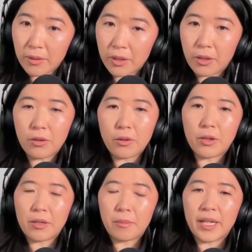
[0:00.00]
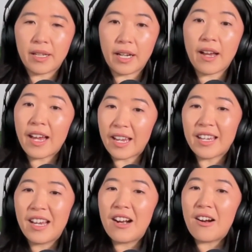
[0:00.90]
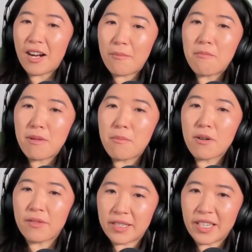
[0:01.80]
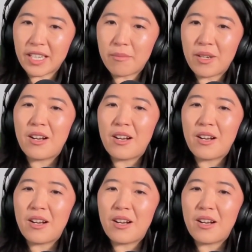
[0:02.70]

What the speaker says: You've got to be like, hey, I'm a member of the team.